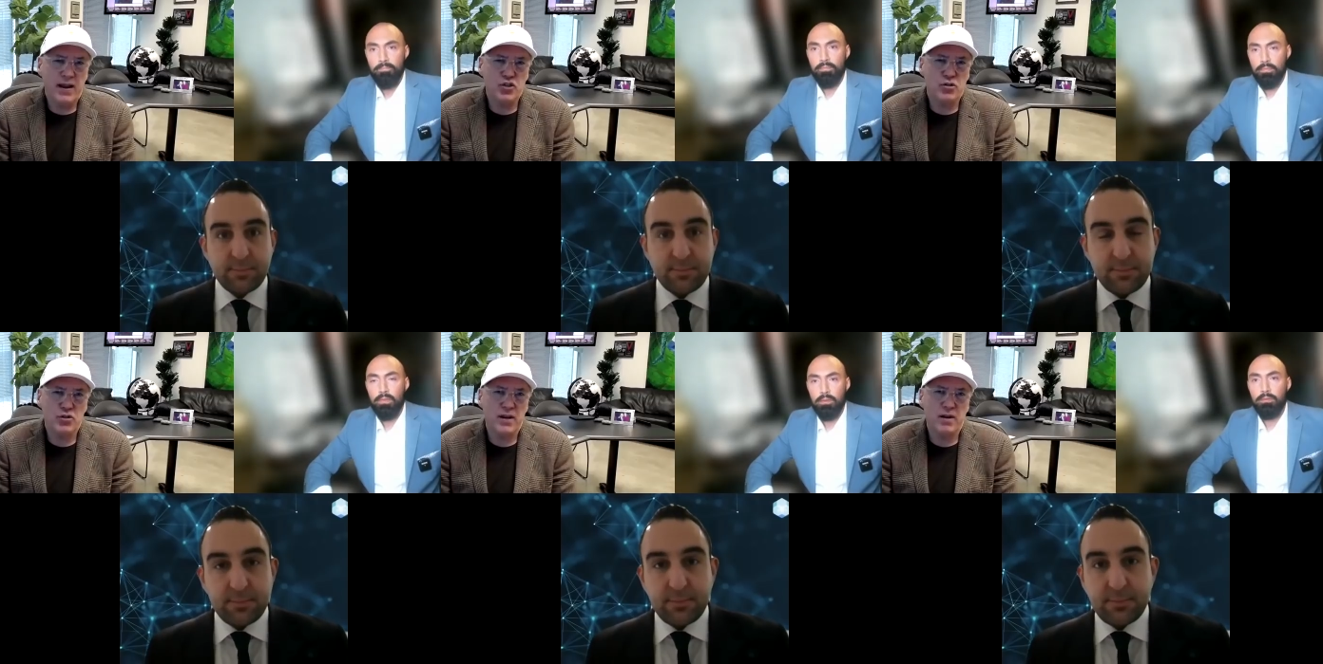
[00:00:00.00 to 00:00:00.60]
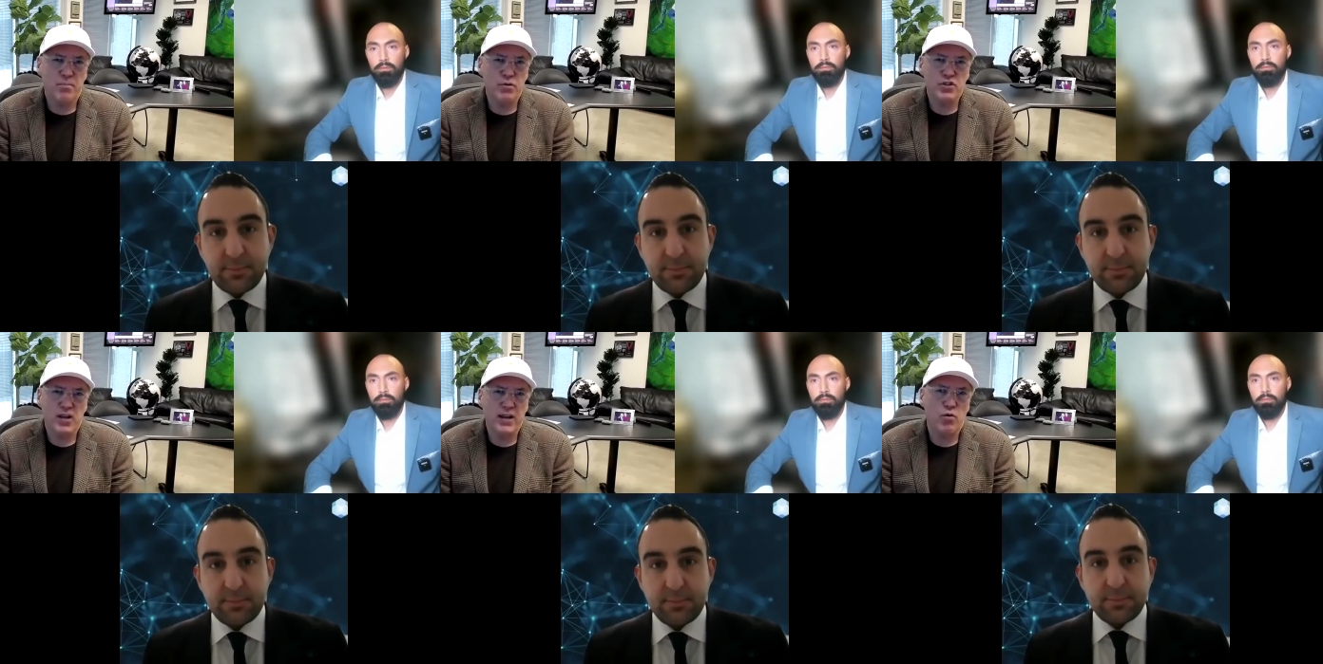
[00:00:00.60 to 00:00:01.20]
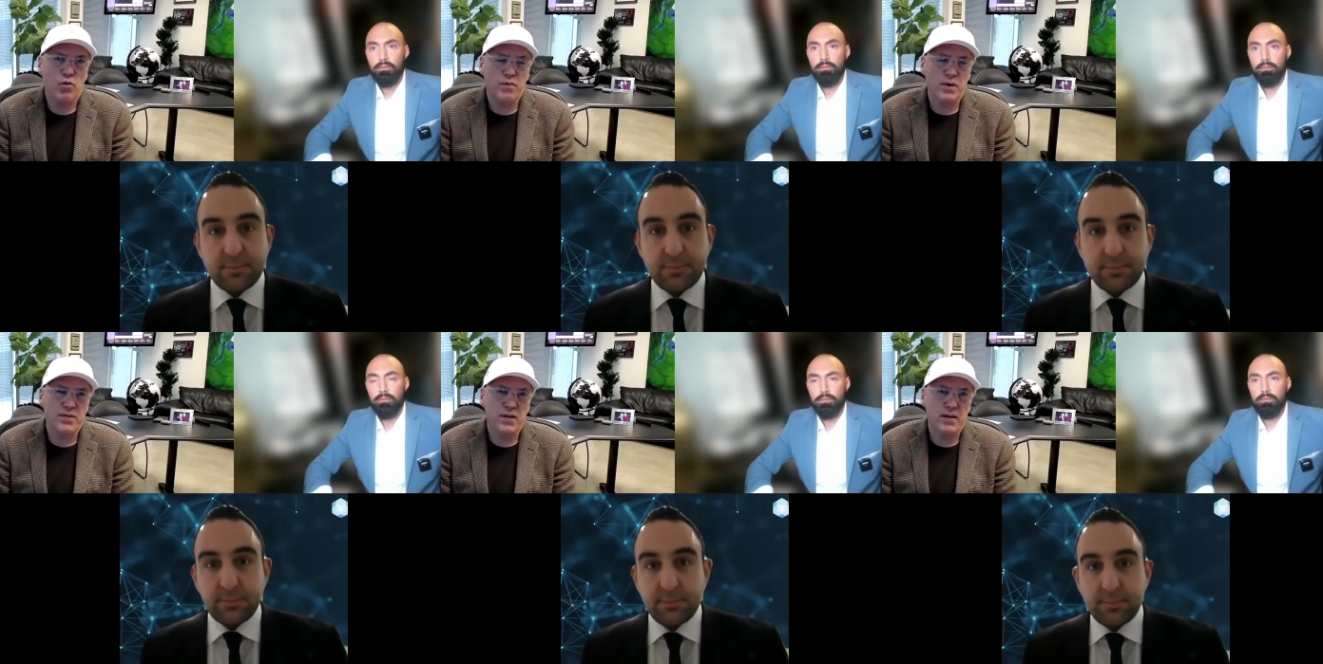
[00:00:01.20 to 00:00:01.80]
Speaker 1: is in a bull cycle
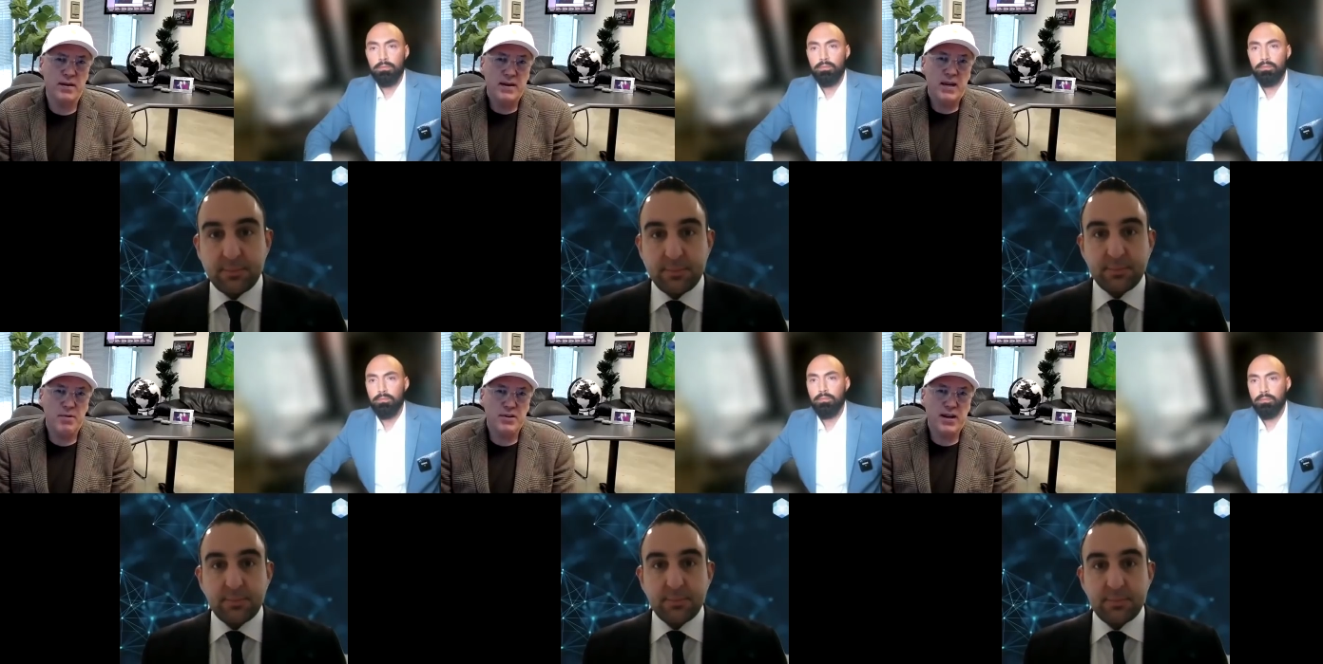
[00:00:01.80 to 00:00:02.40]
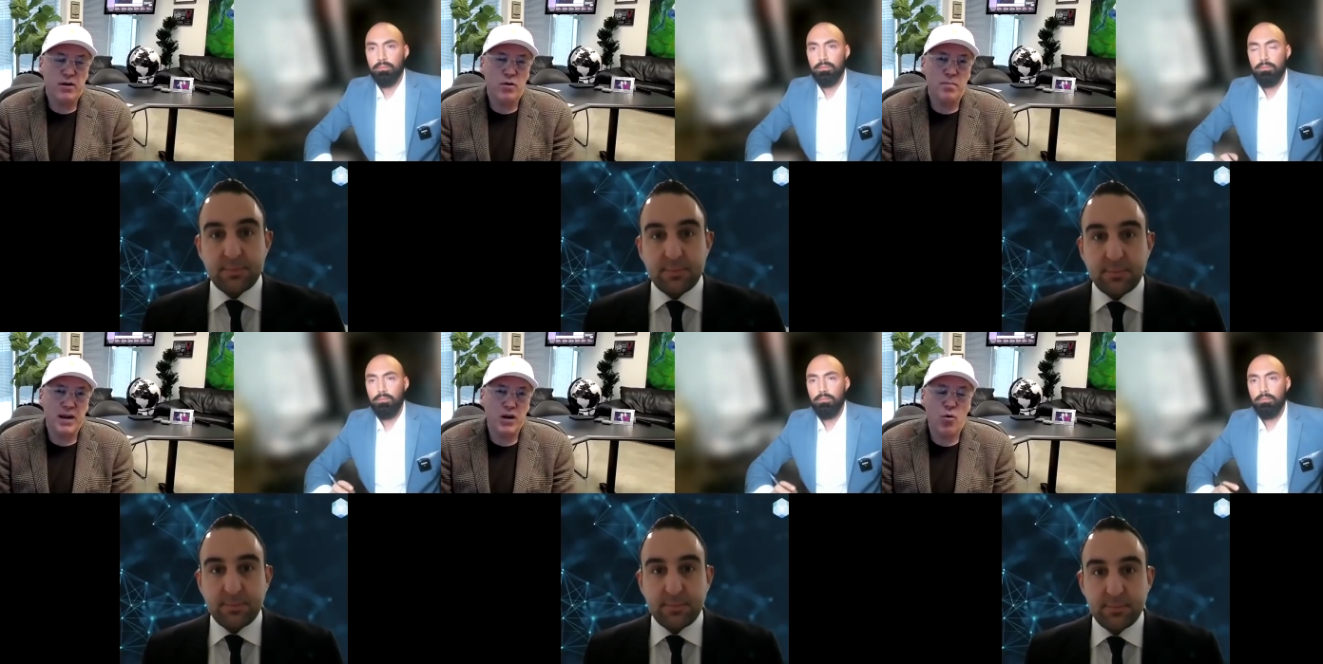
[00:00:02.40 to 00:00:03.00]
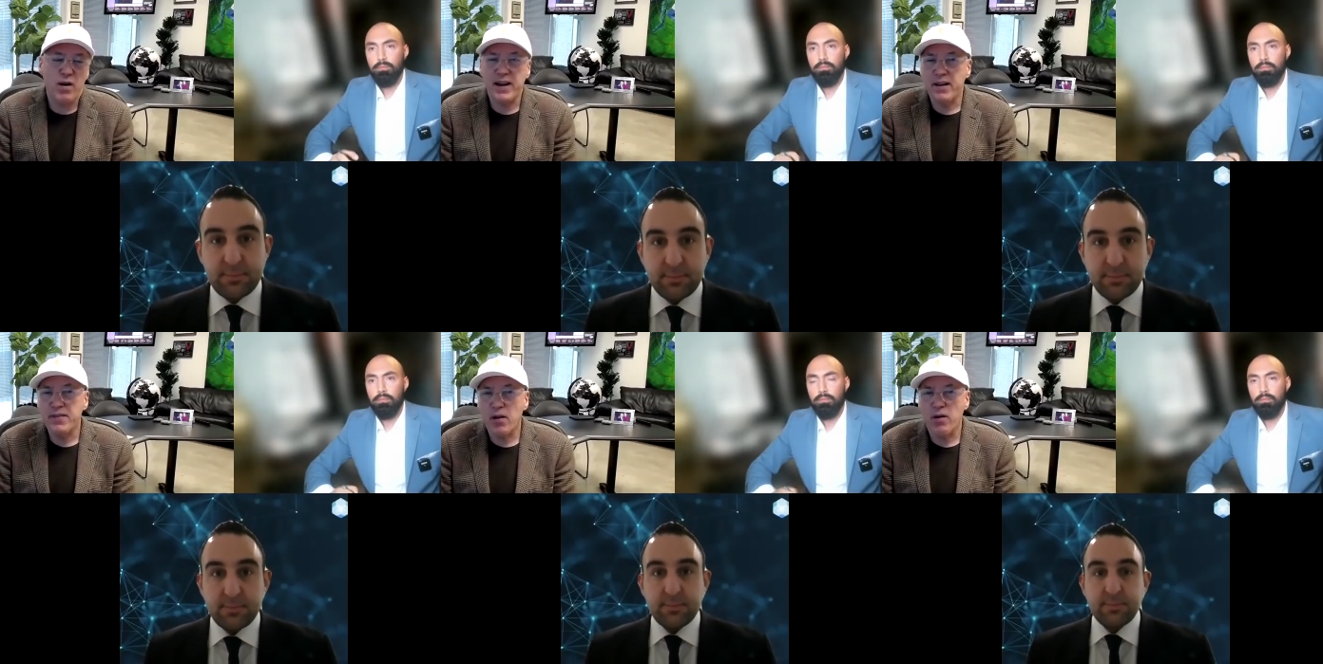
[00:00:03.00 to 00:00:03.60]
with, in particular in Bitcoin
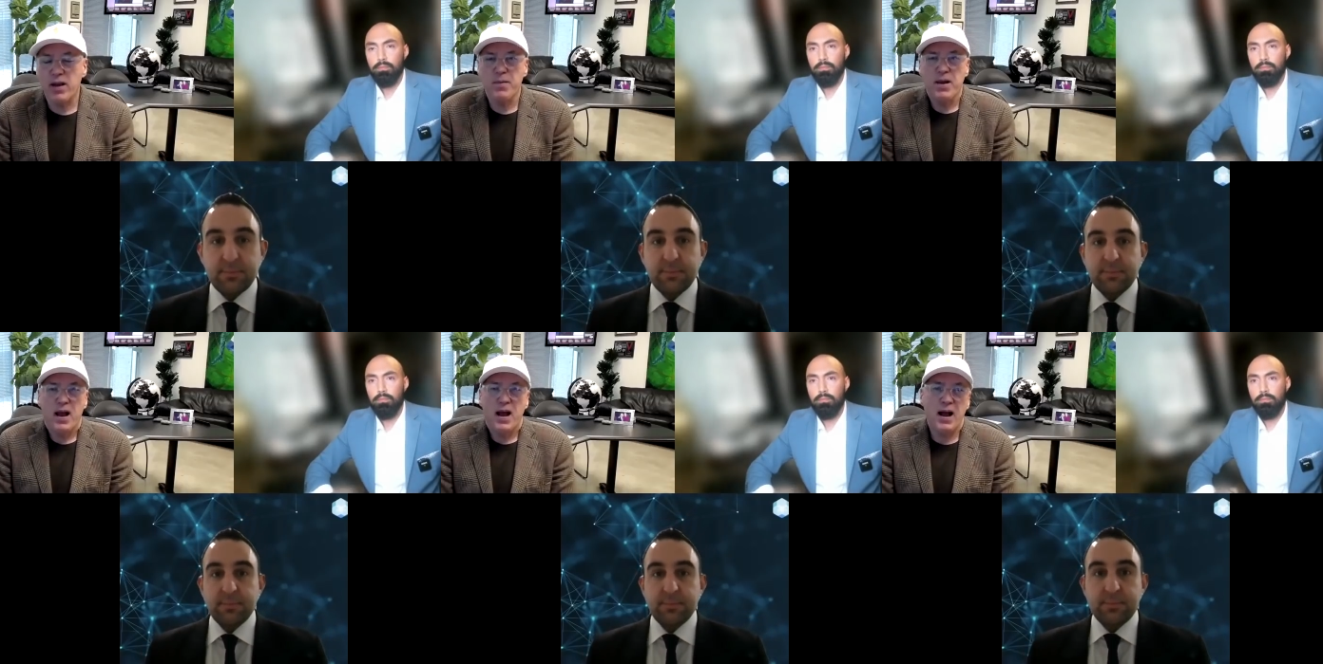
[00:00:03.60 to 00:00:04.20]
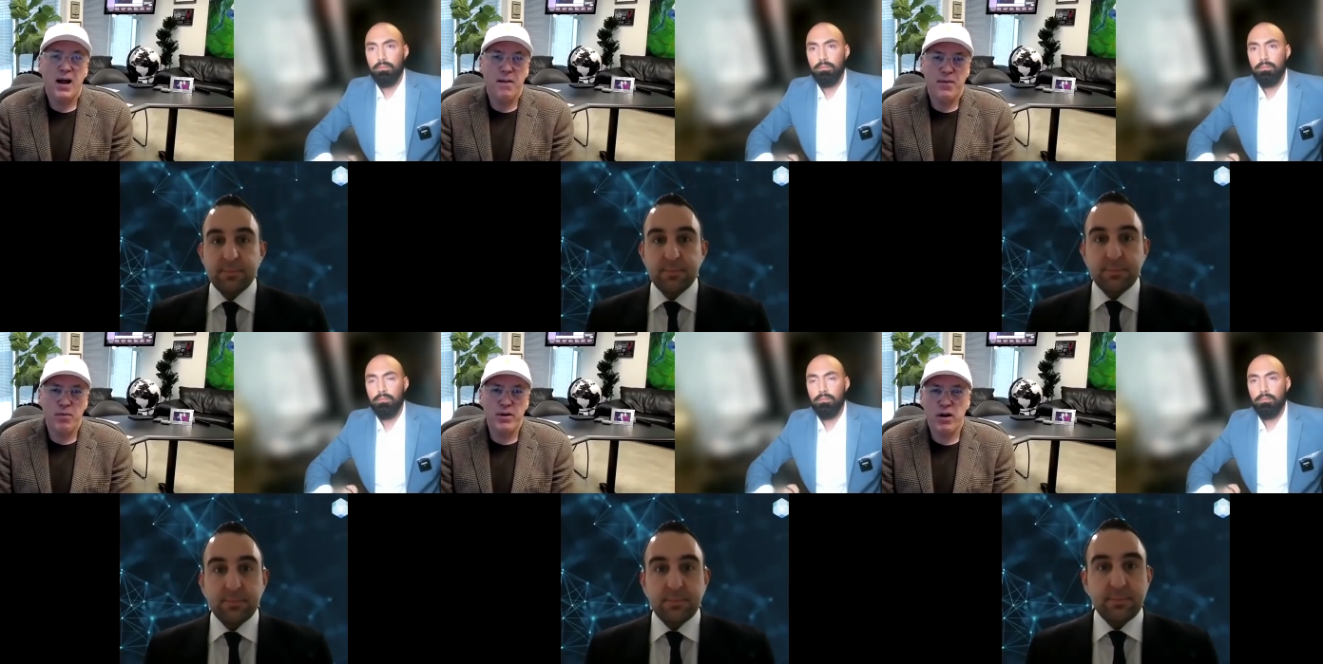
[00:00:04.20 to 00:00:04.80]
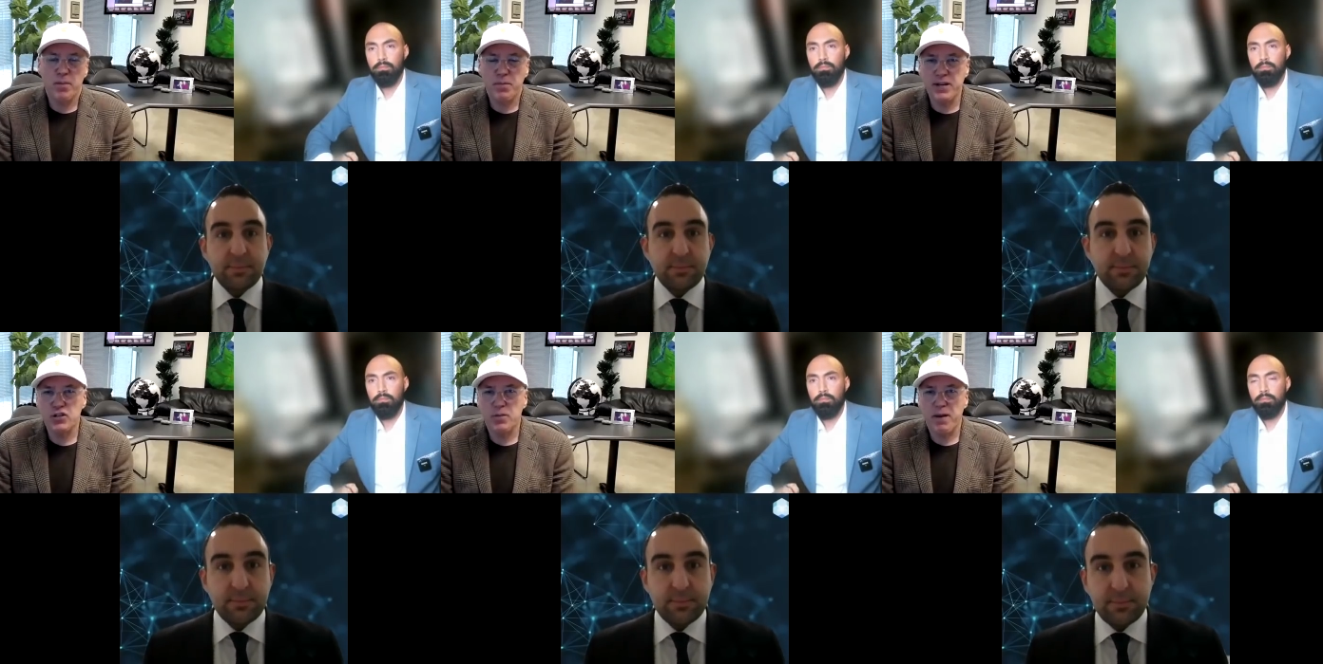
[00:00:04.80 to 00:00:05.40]
and Ethereum, that we know how to
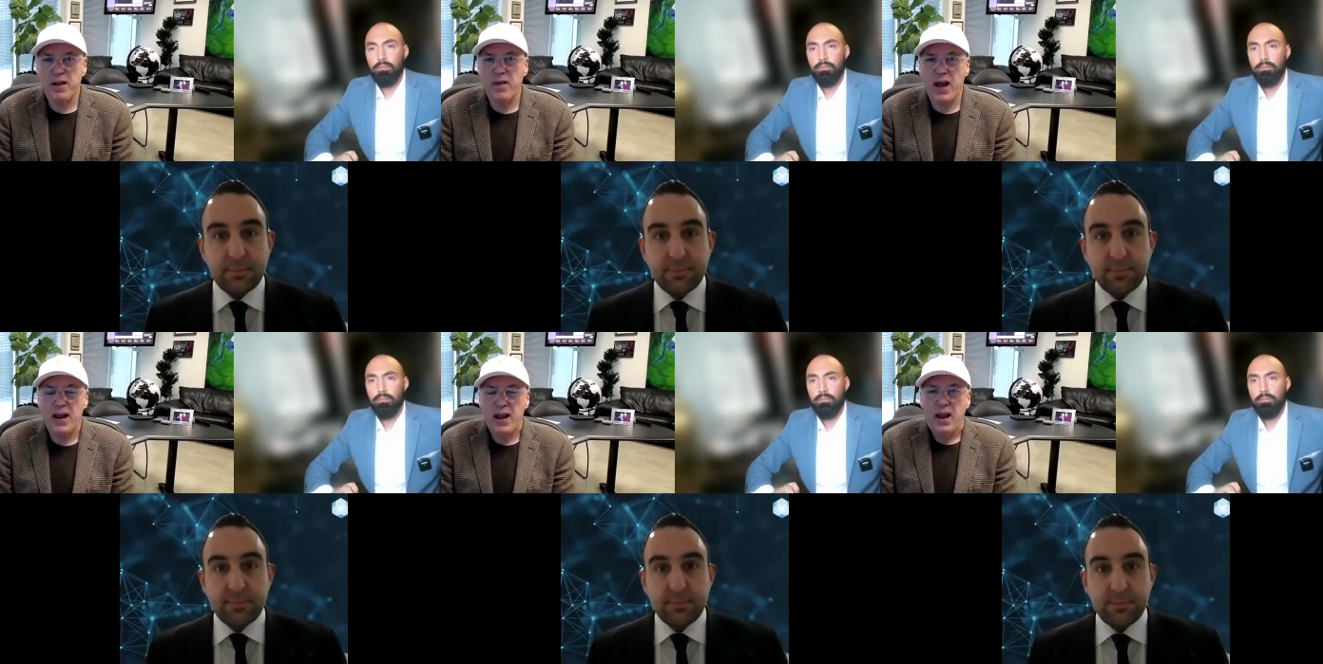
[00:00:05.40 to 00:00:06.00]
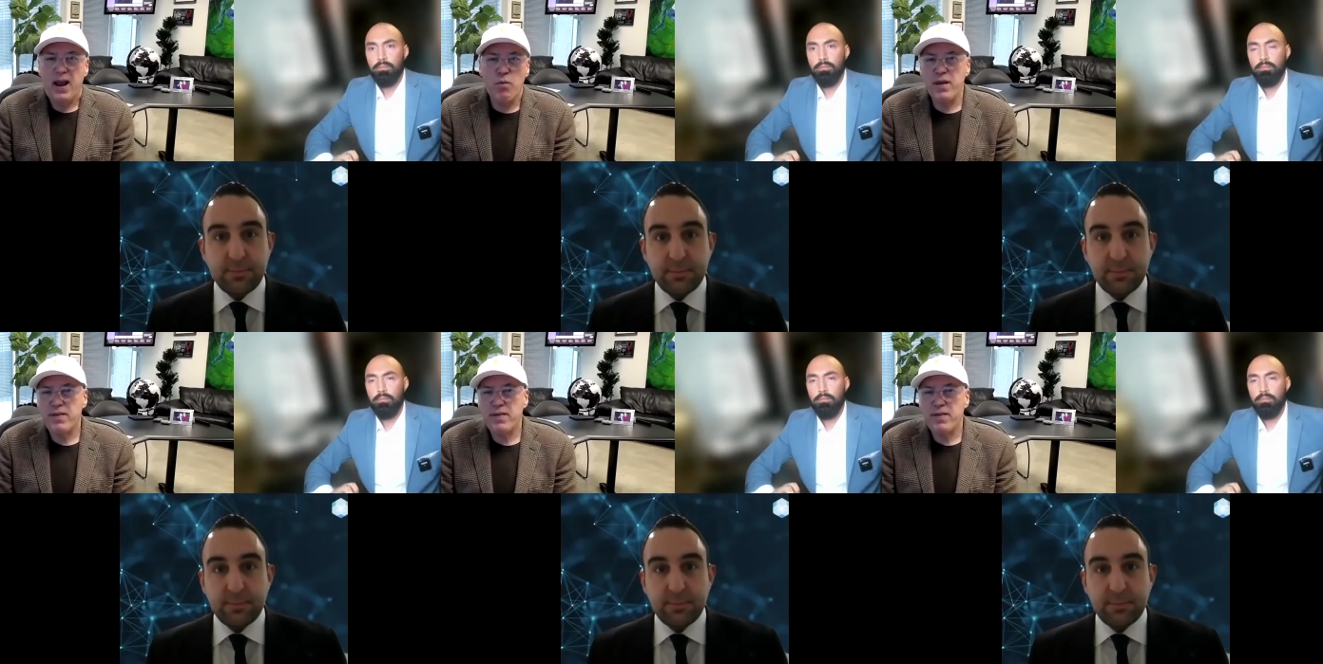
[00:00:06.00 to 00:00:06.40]
participate in that. And we